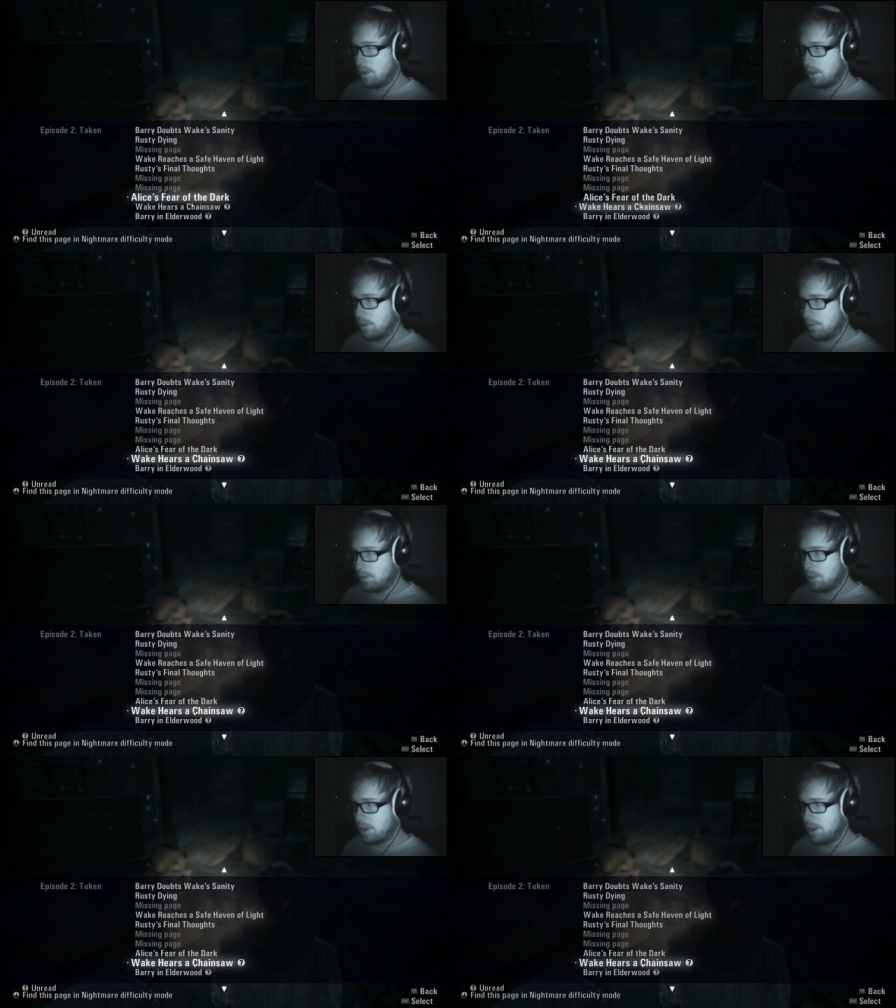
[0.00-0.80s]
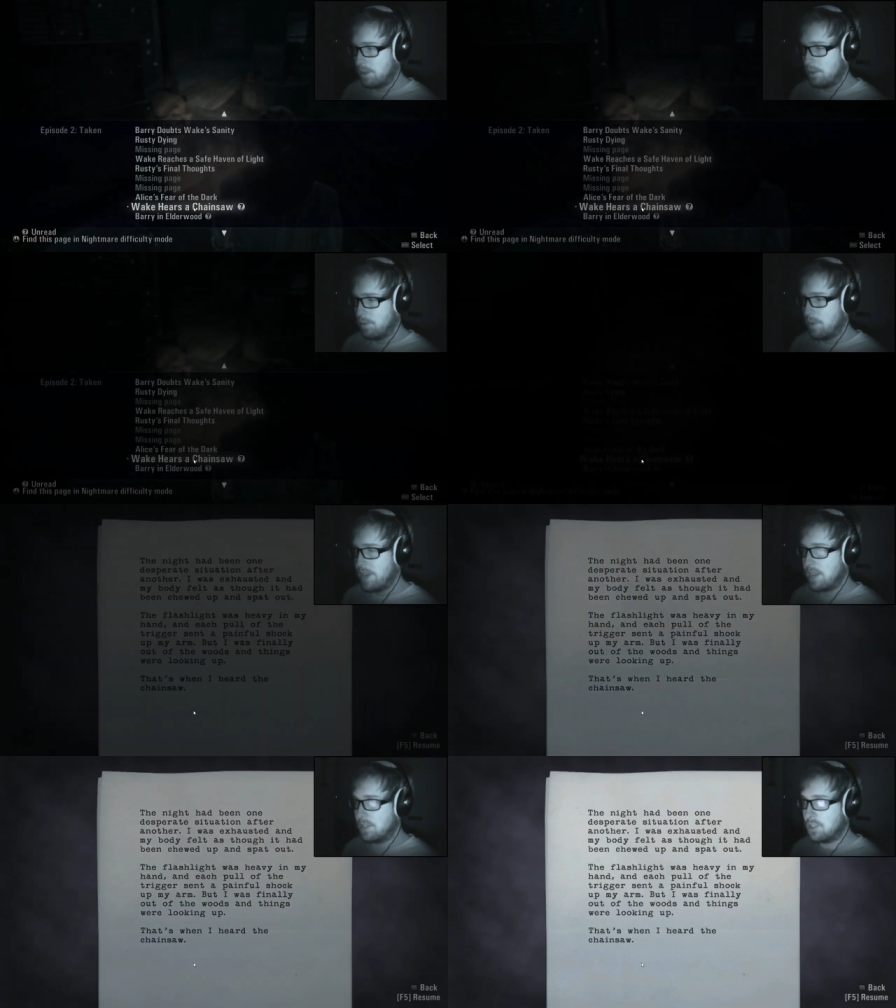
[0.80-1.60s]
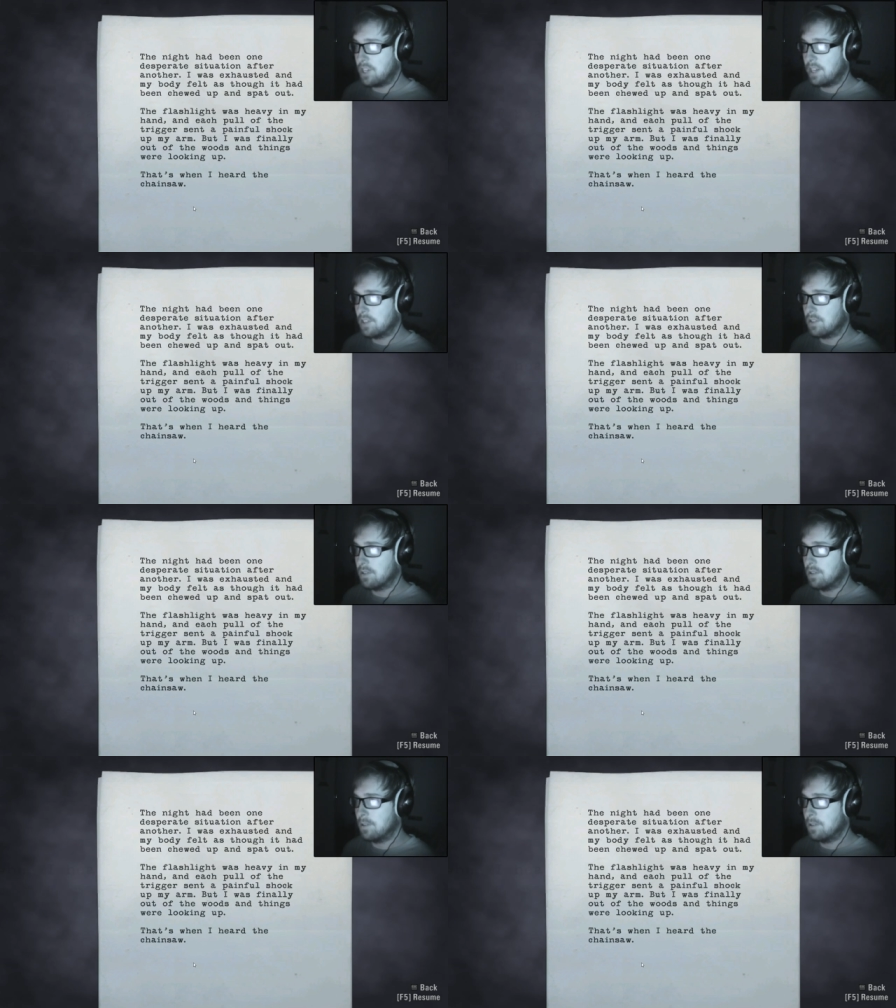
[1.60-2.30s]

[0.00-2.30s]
Cool, so, Wake, here's a chainsaw.